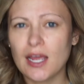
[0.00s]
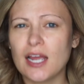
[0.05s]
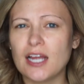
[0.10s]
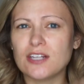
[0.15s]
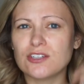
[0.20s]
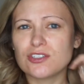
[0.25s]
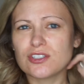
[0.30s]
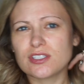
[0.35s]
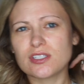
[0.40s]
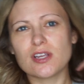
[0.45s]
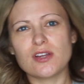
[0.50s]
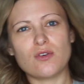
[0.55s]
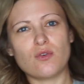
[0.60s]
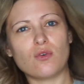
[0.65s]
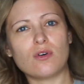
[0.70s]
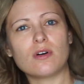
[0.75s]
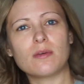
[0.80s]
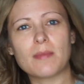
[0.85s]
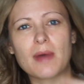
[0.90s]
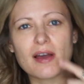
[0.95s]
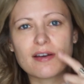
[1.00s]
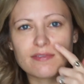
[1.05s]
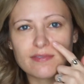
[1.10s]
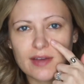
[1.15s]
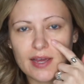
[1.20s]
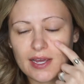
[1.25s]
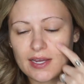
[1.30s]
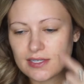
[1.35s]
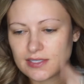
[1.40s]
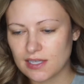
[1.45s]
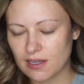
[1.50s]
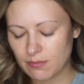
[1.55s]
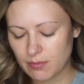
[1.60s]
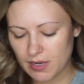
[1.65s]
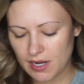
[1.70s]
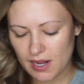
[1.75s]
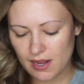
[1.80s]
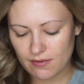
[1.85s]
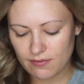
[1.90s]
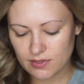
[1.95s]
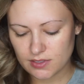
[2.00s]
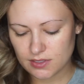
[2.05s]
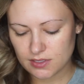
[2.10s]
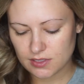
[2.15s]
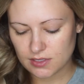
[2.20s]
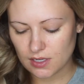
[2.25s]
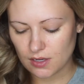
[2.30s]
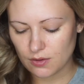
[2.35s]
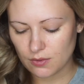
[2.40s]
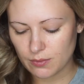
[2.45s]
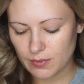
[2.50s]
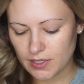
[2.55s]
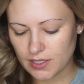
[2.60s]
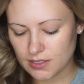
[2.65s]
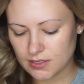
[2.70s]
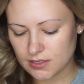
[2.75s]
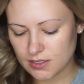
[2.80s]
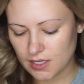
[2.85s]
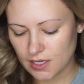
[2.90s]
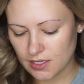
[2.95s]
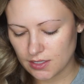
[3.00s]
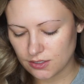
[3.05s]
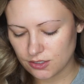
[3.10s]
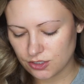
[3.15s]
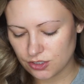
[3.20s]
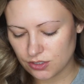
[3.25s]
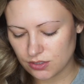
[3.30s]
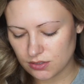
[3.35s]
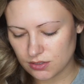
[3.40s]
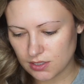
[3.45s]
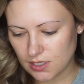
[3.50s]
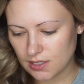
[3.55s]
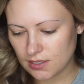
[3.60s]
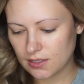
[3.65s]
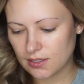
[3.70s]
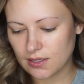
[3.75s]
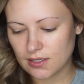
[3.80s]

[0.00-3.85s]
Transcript: And just ignore my face. I've been having so many skin issues lately.